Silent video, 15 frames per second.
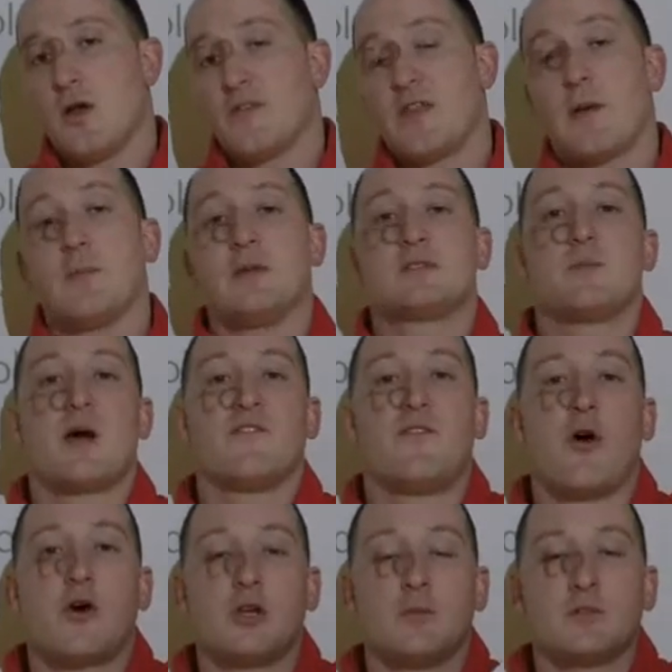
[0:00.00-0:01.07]
that means my
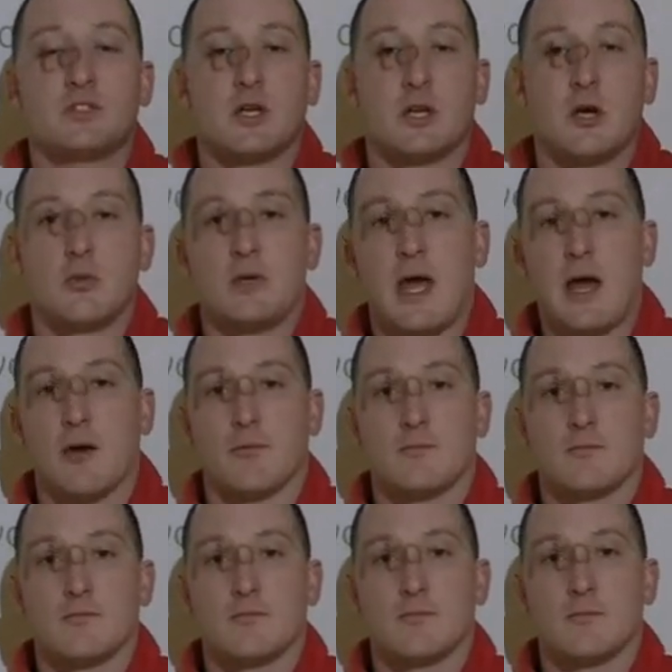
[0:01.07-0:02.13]
volume is going to go down.
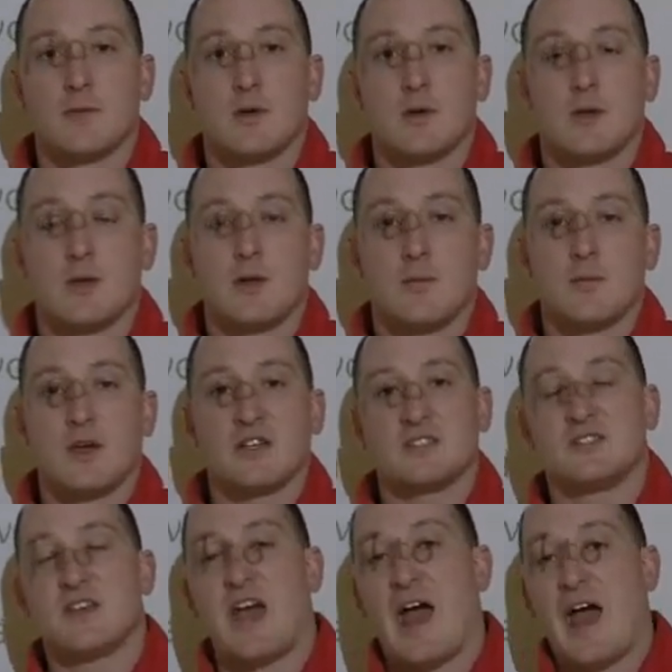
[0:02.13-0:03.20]

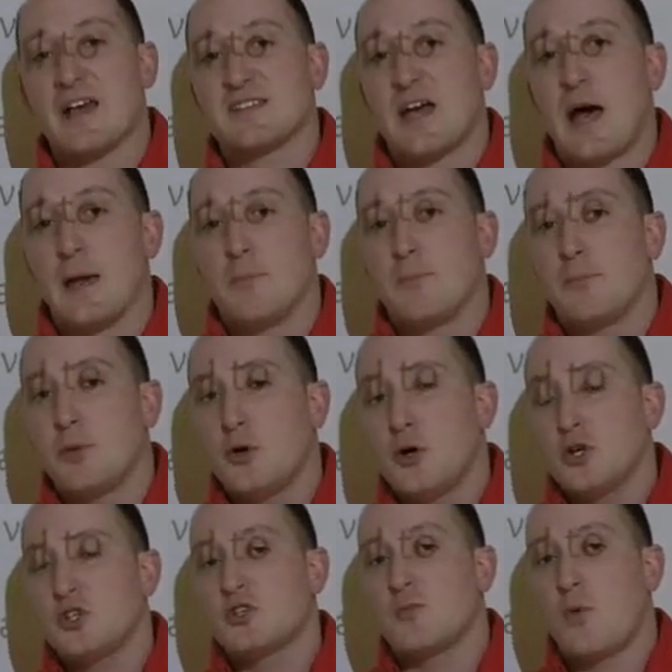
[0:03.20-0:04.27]
Because as I
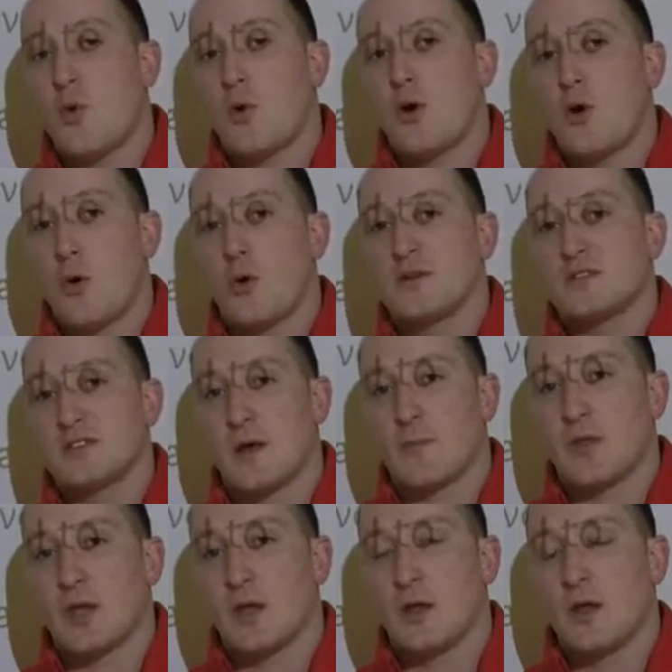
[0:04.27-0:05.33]
push more on
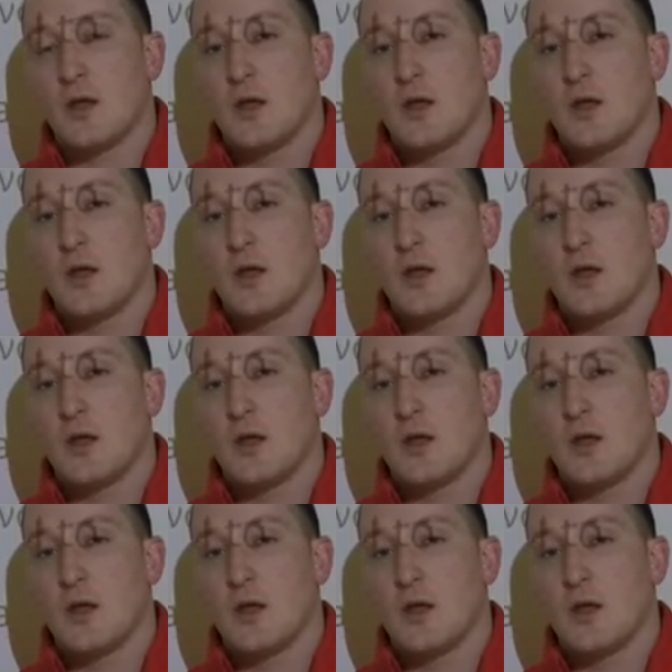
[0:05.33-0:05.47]
something,